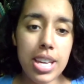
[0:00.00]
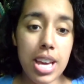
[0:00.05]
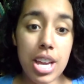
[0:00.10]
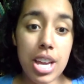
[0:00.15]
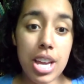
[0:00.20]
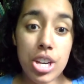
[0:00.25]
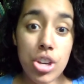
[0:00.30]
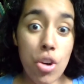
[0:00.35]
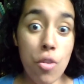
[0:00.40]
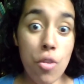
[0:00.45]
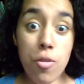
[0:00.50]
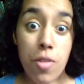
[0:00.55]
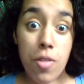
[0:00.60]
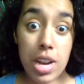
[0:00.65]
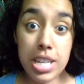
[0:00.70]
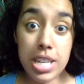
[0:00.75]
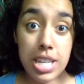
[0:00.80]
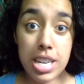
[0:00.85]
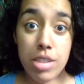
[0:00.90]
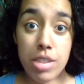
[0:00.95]
can go
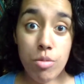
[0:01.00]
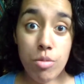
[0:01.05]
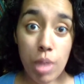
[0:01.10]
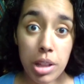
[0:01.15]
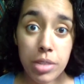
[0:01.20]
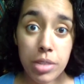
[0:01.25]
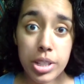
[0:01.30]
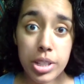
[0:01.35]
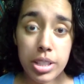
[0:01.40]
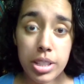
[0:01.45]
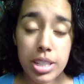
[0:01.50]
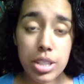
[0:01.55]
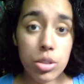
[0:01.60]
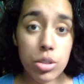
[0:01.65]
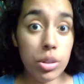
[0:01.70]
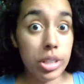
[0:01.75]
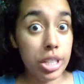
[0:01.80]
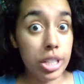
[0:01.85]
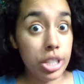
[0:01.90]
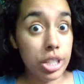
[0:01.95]
find any relevant links,
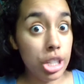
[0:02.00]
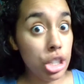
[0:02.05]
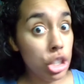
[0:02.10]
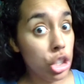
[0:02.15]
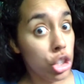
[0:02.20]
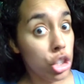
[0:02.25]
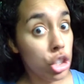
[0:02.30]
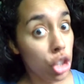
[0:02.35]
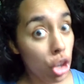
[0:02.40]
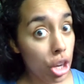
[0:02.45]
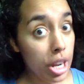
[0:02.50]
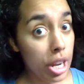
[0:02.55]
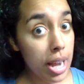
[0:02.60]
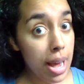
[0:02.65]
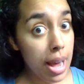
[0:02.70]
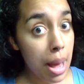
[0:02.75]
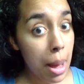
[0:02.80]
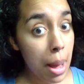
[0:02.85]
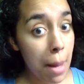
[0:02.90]
or at least they should